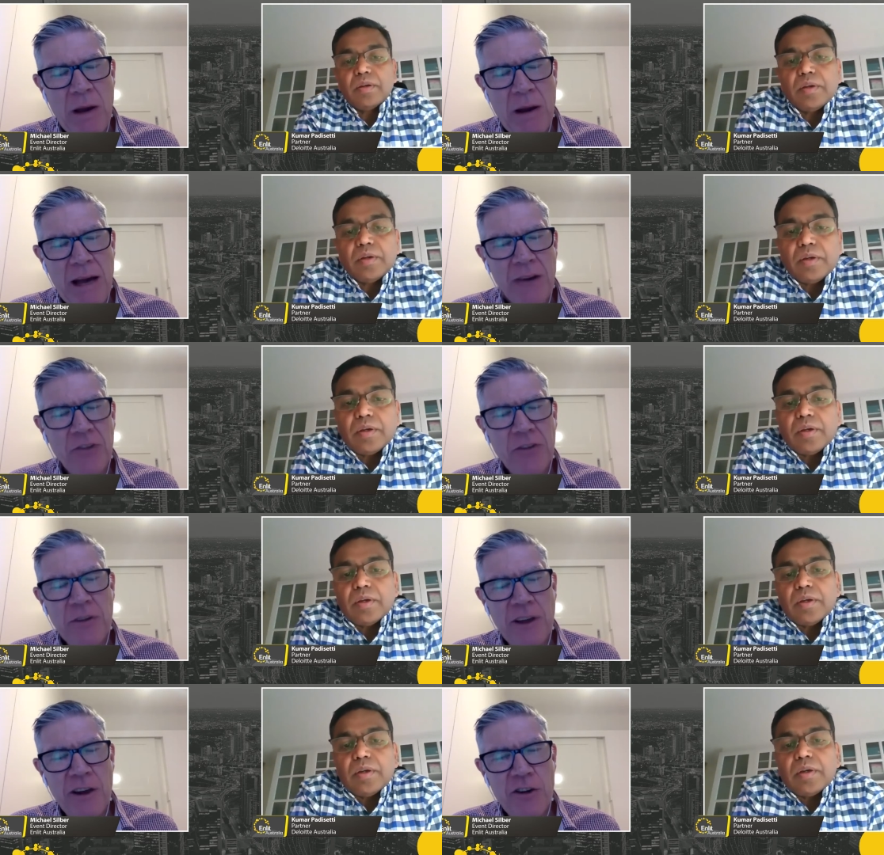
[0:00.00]
Speaker 1: how do you see
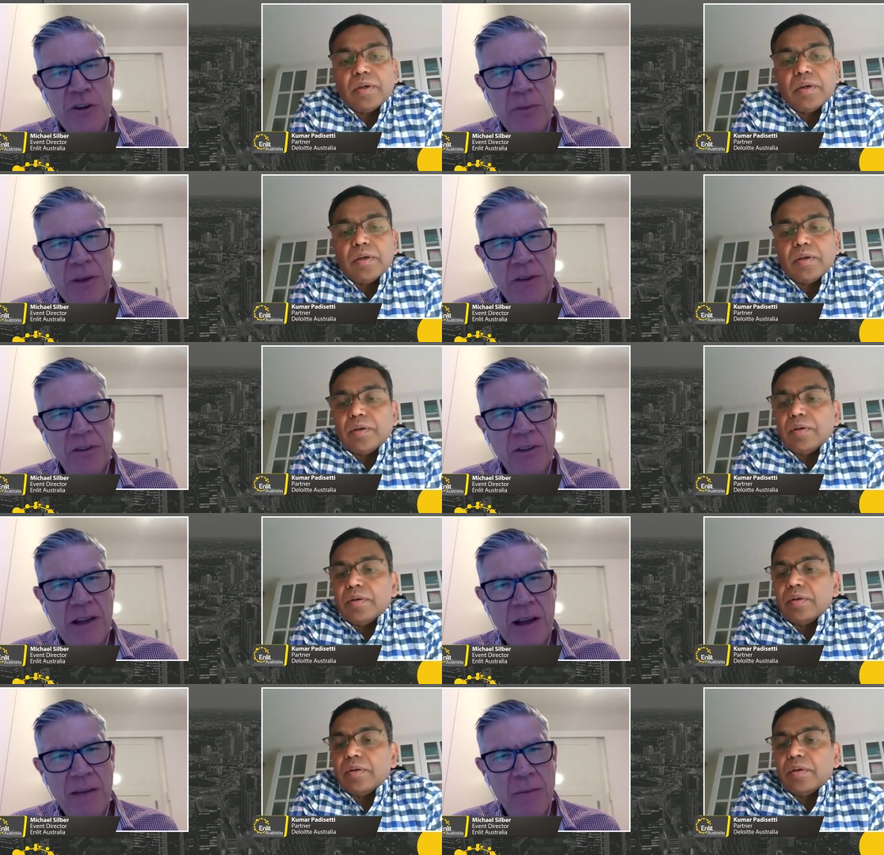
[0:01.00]
the energy mix
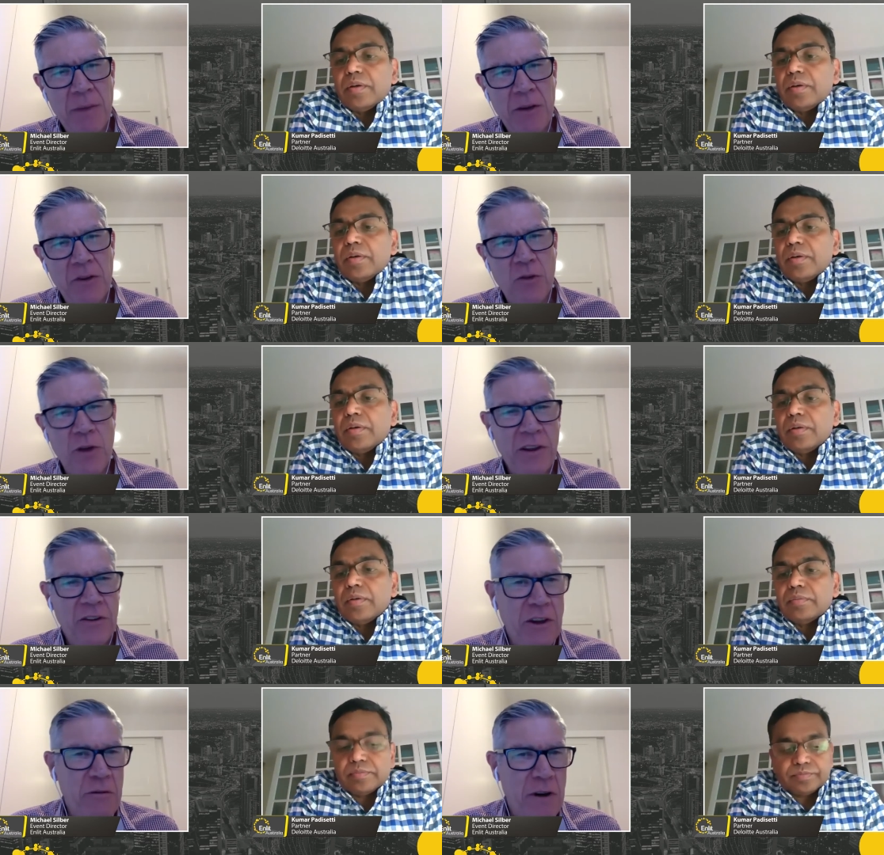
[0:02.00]
um, in
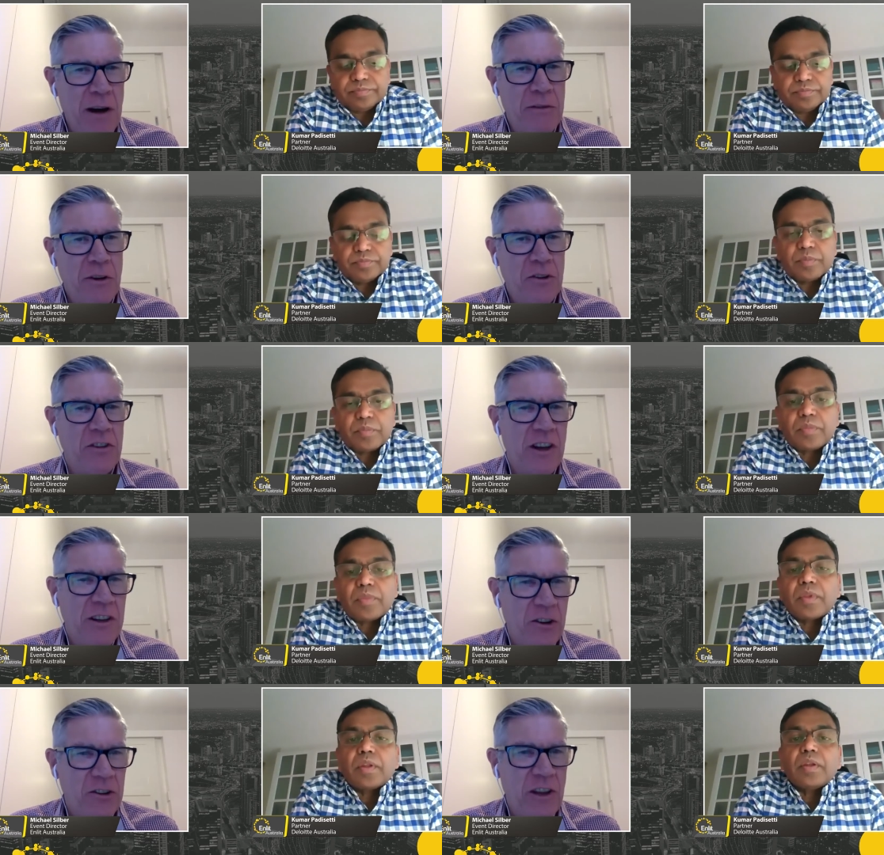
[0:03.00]
Australia, say five years,
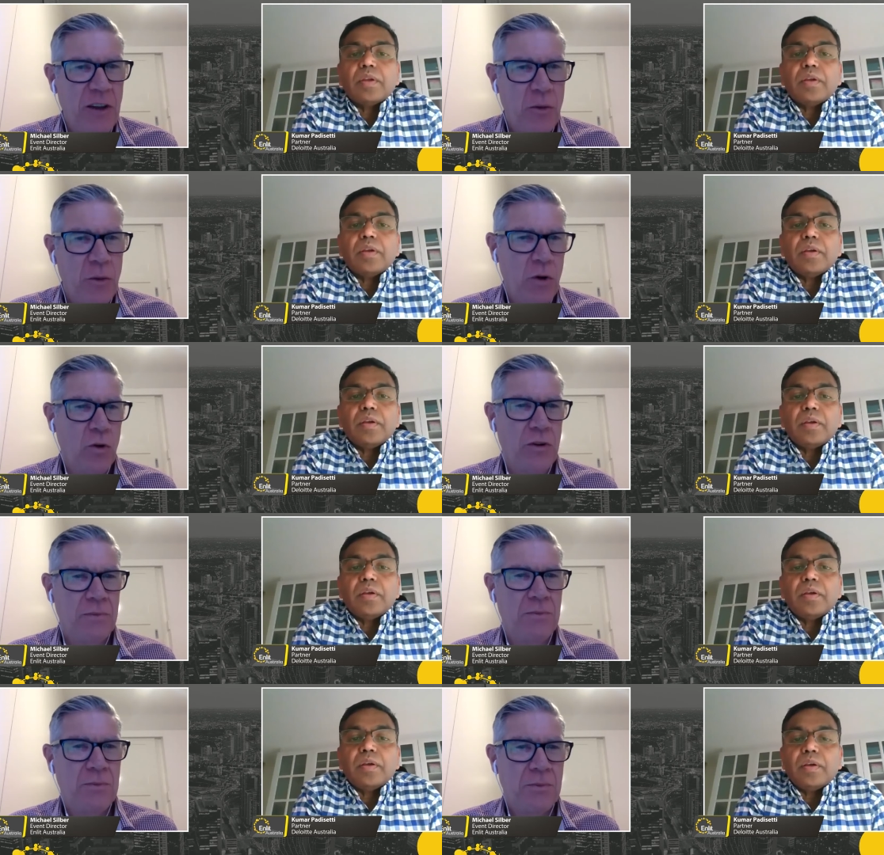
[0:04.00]
10 years down the road?
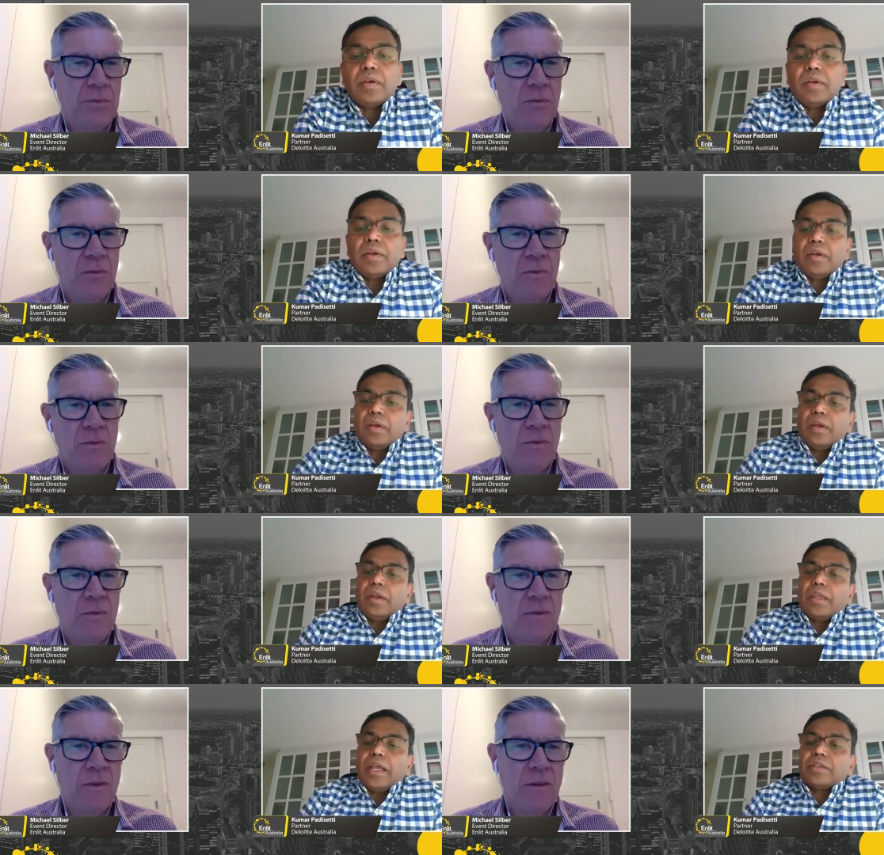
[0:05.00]

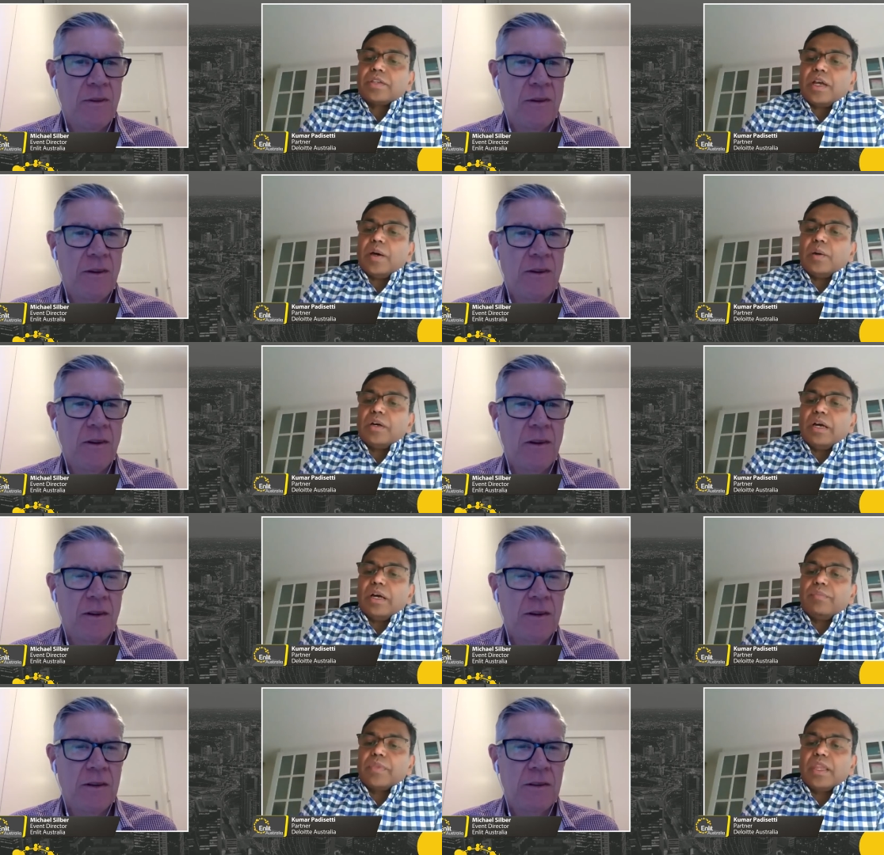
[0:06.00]
Speaker 2: Yeah, so
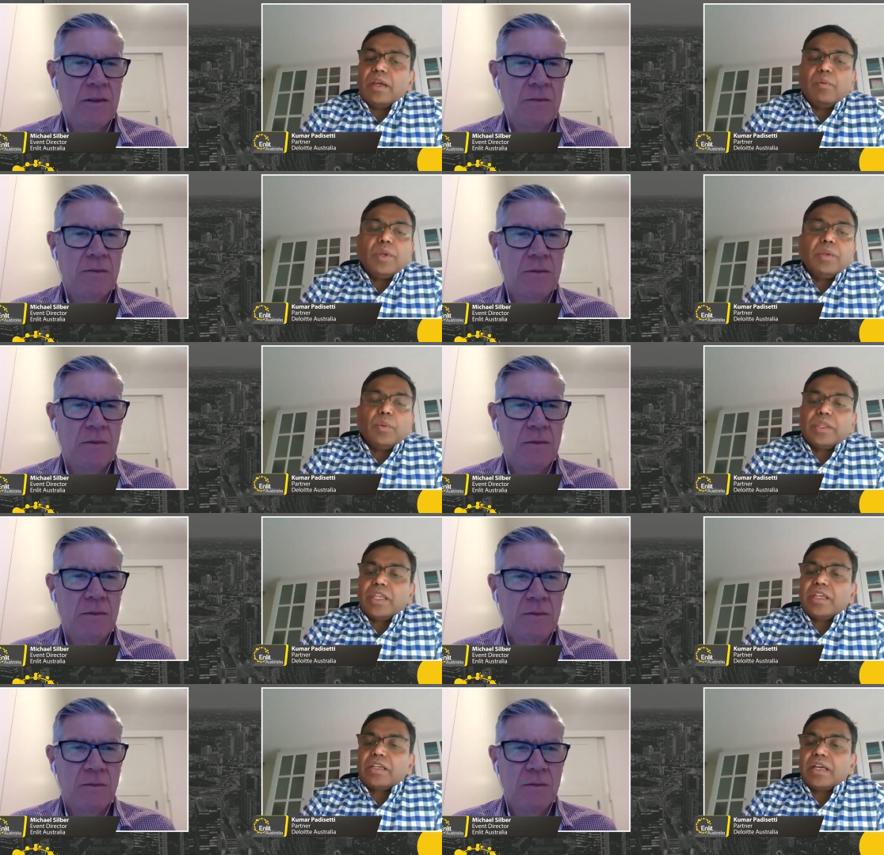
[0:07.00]
um, yeah, we, we
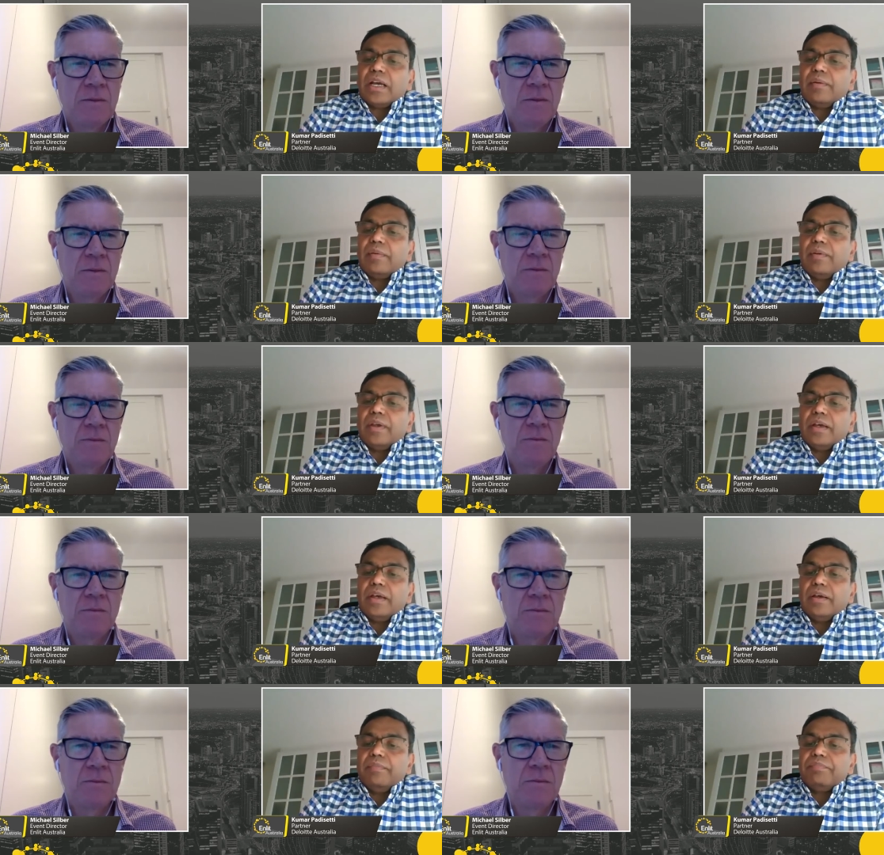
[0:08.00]
think uh,
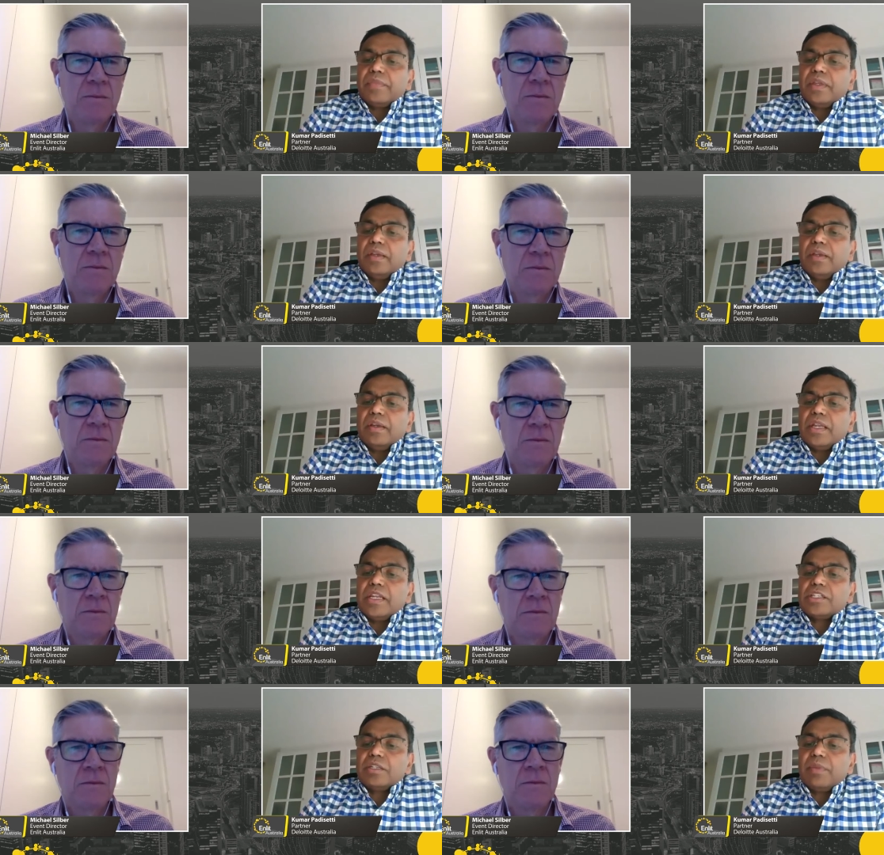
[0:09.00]
um, uh,
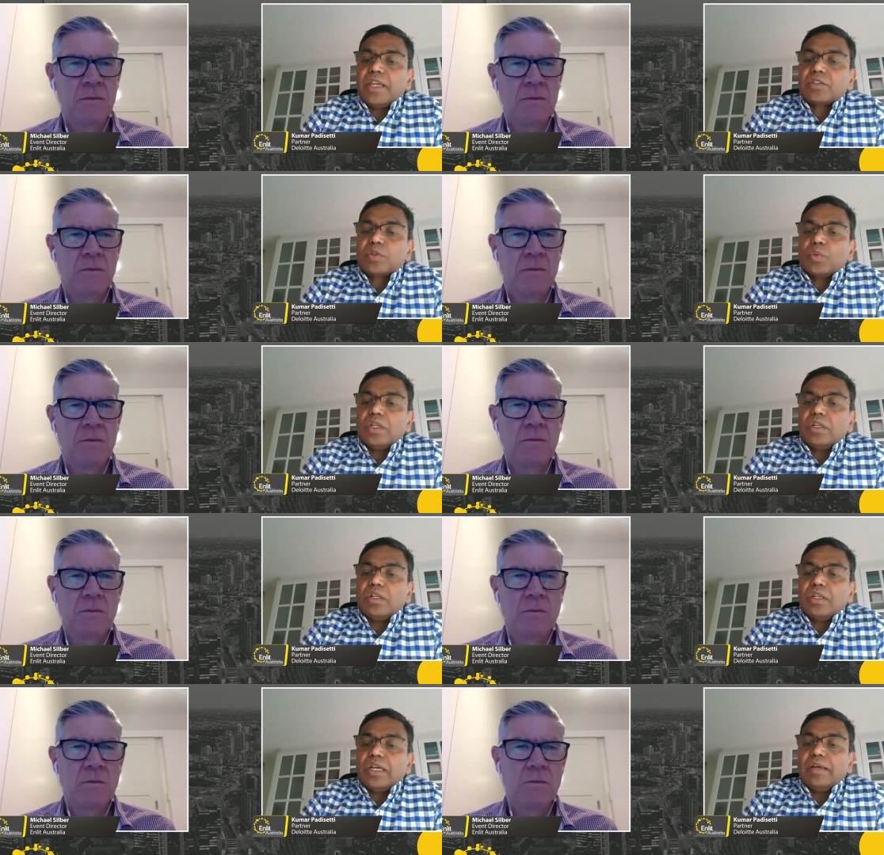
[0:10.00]
energy mix
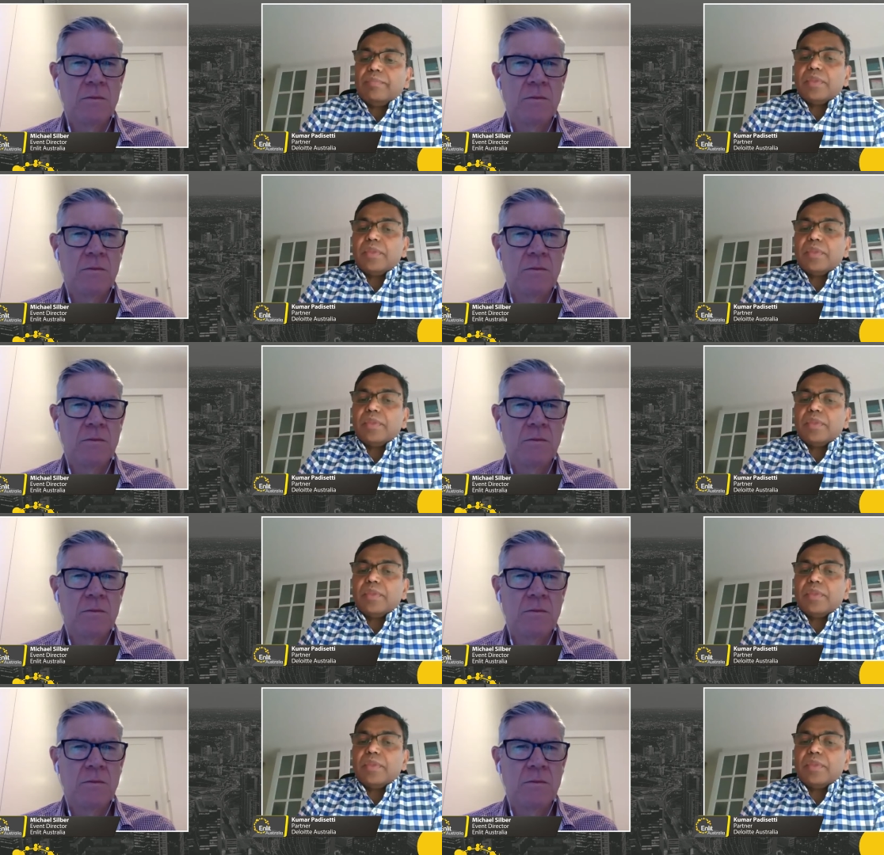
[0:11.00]
will um,